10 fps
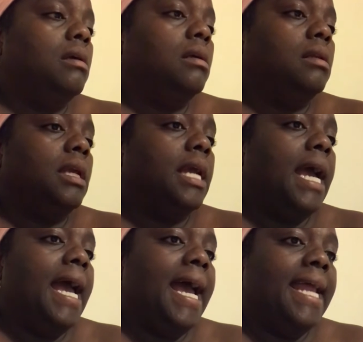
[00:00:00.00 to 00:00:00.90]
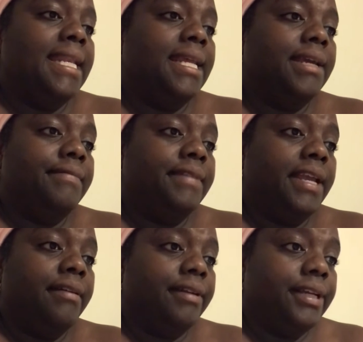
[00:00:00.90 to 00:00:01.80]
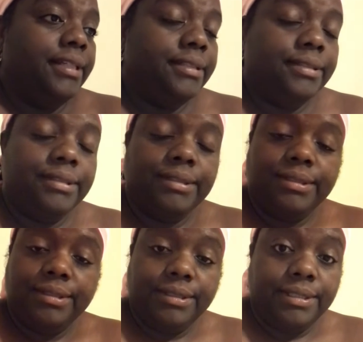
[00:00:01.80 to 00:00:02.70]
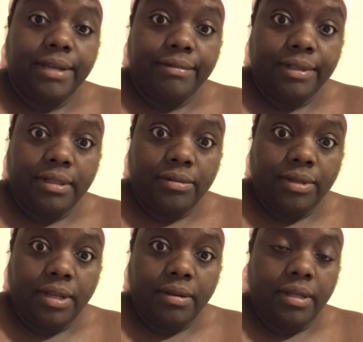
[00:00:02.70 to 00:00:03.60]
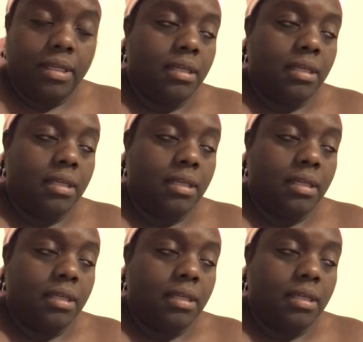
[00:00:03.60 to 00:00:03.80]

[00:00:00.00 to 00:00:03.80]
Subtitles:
They got idea of dairy. So it's not really no dairy.